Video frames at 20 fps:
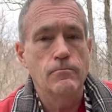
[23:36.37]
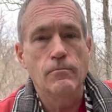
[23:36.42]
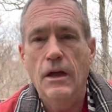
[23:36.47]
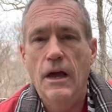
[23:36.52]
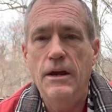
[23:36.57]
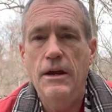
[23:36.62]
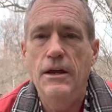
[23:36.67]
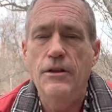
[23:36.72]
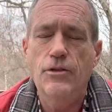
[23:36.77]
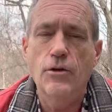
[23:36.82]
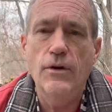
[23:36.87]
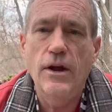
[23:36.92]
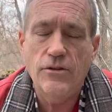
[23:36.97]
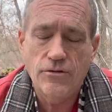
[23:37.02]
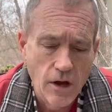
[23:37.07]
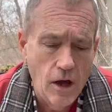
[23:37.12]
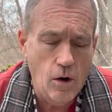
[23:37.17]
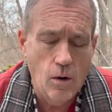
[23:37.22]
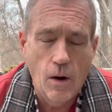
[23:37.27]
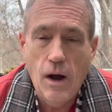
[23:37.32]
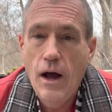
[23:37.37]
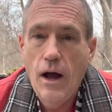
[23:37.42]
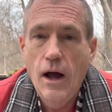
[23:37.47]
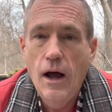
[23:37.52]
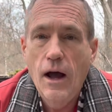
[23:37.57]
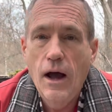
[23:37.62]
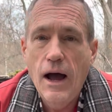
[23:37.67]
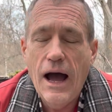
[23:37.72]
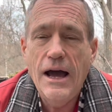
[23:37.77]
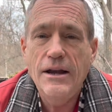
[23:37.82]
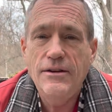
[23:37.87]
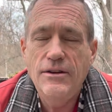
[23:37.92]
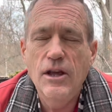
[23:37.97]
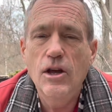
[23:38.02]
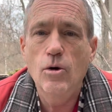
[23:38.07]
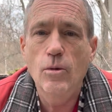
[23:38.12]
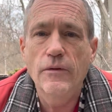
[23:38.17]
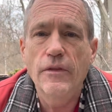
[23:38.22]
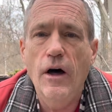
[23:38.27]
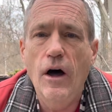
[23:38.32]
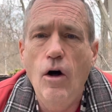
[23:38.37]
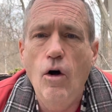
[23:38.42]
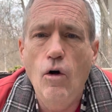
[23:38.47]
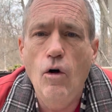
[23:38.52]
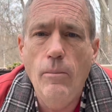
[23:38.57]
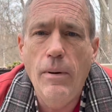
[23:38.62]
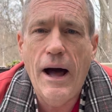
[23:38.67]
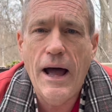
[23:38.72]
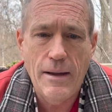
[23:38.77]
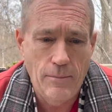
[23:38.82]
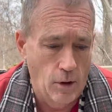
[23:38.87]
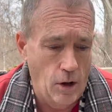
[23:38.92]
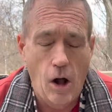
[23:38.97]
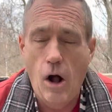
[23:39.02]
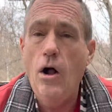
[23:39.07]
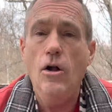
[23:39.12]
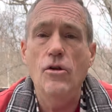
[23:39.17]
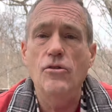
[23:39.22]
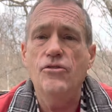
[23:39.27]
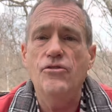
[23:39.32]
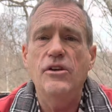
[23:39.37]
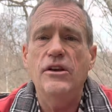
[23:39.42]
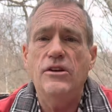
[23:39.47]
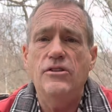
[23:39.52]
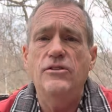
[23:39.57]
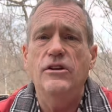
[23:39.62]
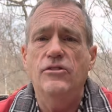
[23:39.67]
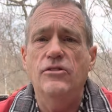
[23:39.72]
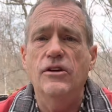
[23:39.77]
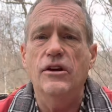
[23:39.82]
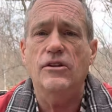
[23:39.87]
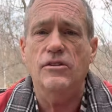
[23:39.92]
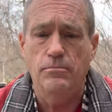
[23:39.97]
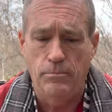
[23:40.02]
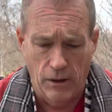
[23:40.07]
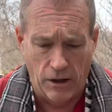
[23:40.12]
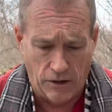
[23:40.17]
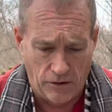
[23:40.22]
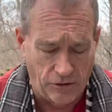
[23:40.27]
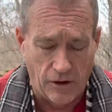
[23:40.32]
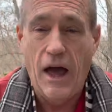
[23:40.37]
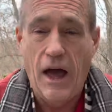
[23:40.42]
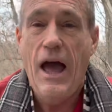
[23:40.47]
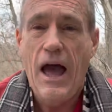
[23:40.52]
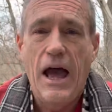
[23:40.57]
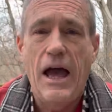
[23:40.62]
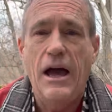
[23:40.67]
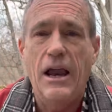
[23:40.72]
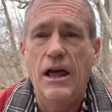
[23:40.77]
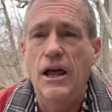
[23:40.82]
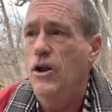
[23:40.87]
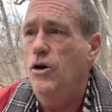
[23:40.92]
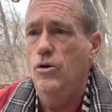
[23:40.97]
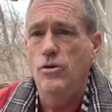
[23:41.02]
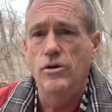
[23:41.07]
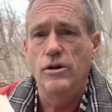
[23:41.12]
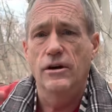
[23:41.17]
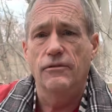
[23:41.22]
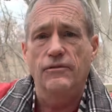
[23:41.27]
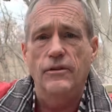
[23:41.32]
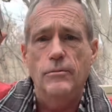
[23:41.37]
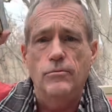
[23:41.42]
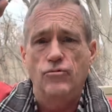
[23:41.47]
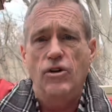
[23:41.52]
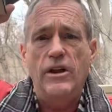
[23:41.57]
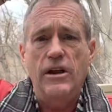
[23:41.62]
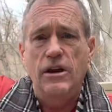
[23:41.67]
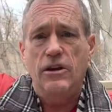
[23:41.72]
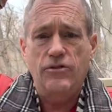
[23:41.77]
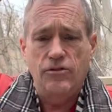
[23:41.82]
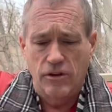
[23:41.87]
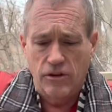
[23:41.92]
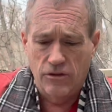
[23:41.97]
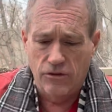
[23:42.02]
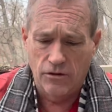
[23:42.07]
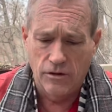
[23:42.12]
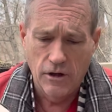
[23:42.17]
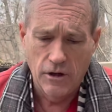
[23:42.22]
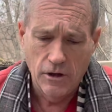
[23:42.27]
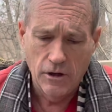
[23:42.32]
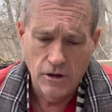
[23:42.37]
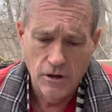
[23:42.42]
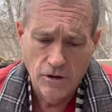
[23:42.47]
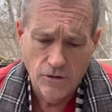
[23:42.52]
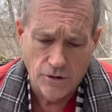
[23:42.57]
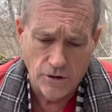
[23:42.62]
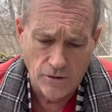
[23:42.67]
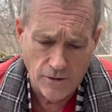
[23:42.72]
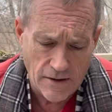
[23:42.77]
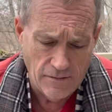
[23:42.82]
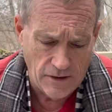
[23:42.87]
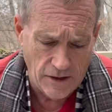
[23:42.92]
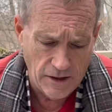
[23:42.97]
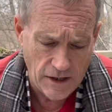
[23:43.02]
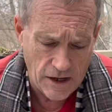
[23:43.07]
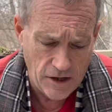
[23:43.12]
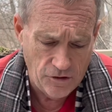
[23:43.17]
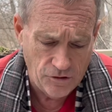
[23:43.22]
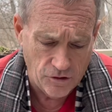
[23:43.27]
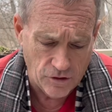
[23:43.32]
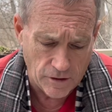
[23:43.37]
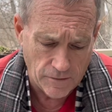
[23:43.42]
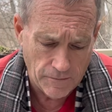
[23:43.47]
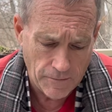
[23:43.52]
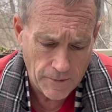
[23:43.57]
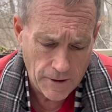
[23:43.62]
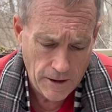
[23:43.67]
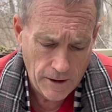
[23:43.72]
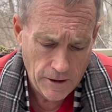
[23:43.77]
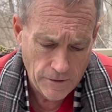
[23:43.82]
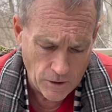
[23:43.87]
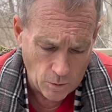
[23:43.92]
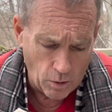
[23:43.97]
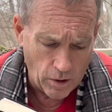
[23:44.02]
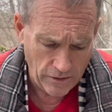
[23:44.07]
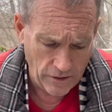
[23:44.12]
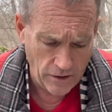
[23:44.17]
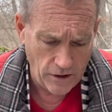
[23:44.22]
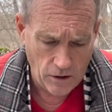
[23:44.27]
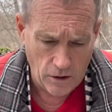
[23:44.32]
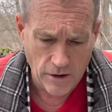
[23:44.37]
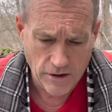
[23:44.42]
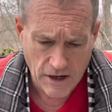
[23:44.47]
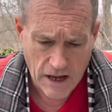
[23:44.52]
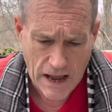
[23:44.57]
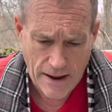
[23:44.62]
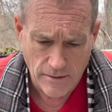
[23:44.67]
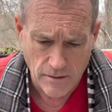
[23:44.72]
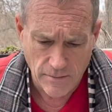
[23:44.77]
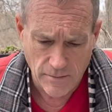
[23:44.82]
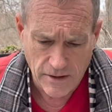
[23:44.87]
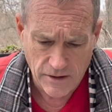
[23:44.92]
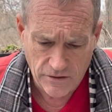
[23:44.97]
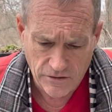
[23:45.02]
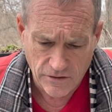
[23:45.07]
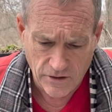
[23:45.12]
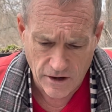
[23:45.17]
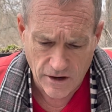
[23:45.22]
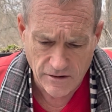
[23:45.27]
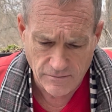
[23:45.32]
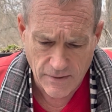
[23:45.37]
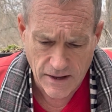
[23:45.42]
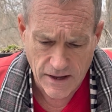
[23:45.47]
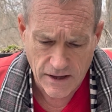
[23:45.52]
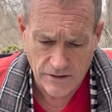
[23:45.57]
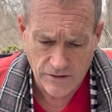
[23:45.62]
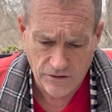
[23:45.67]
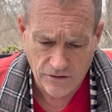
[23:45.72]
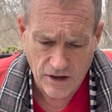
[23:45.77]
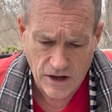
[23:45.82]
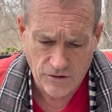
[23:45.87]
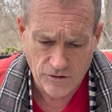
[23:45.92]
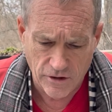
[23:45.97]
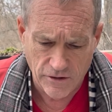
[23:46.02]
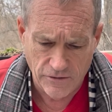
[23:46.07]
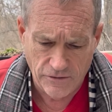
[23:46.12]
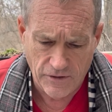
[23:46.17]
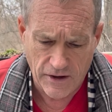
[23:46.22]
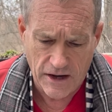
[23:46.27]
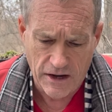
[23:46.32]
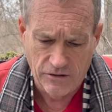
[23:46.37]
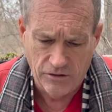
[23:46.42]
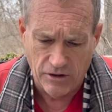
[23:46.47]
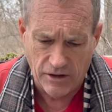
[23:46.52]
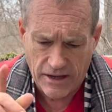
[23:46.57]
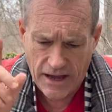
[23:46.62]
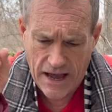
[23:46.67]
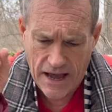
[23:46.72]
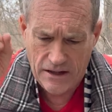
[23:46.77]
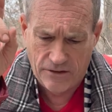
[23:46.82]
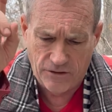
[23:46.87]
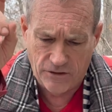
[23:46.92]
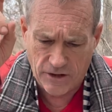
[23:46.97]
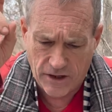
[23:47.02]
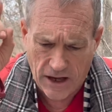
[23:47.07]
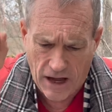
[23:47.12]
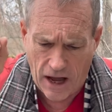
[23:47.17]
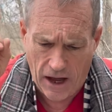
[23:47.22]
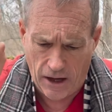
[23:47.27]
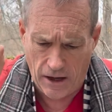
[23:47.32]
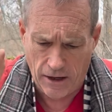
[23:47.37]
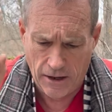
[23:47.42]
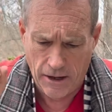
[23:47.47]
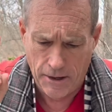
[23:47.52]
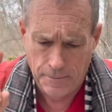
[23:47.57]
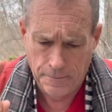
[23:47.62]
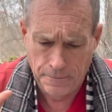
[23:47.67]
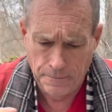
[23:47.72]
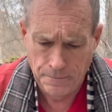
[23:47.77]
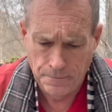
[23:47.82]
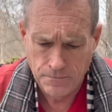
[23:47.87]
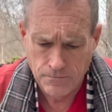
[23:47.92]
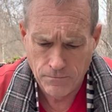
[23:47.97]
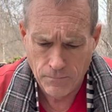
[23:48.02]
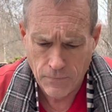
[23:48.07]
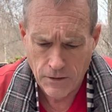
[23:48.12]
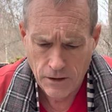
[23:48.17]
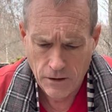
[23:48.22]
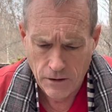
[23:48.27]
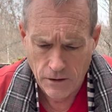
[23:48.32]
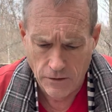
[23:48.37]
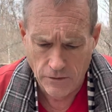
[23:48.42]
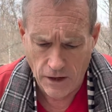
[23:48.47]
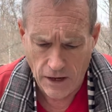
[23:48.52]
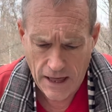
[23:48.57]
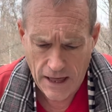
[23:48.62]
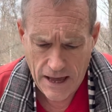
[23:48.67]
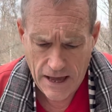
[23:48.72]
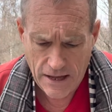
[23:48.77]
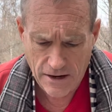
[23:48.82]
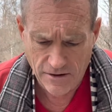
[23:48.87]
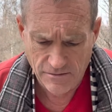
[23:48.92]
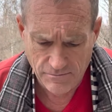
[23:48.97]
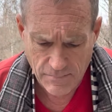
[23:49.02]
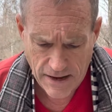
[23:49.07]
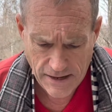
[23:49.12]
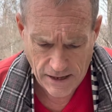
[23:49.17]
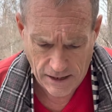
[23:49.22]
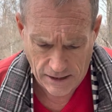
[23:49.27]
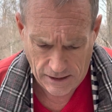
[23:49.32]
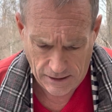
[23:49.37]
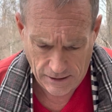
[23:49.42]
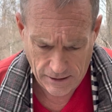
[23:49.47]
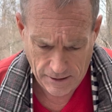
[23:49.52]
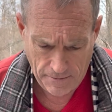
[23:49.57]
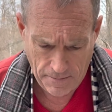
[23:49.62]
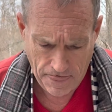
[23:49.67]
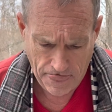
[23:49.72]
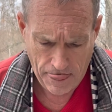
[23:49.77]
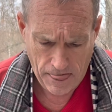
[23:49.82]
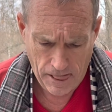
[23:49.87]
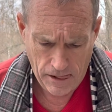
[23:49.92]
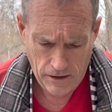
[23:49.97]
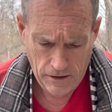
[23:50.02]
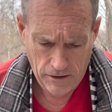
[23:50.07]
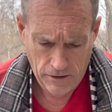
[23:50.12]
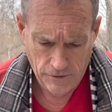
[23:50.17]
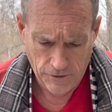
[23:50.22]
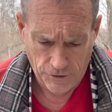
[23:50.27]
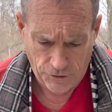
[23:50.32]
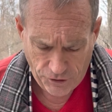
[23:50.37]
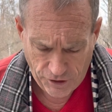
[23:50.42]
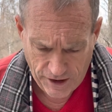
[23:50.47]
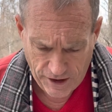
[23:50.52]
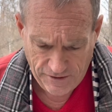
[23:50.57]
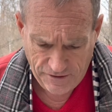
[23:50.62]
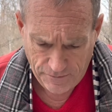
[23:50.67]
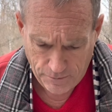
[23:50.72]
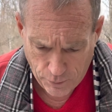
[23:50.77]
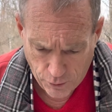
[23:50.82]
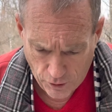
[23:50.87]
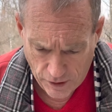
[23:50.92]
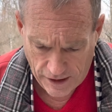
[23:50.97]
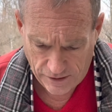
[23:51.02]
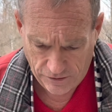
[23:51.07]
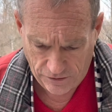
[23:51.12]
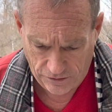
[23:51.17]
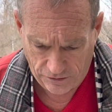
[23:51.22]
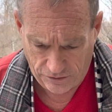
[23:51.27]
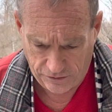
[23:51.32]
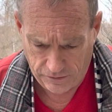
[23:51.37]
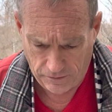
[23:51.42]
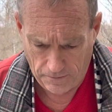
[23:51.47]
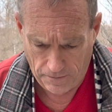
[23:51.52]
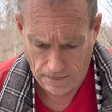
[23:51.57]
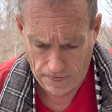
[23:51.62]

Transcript: and eat the rest. No, I deal with the whole Bible, all 66 books. Hallelujah, from Genesis to Revelation. The word of the Lord came to me, Son of man, set your face against Gog, or the land of Magog, the chief prince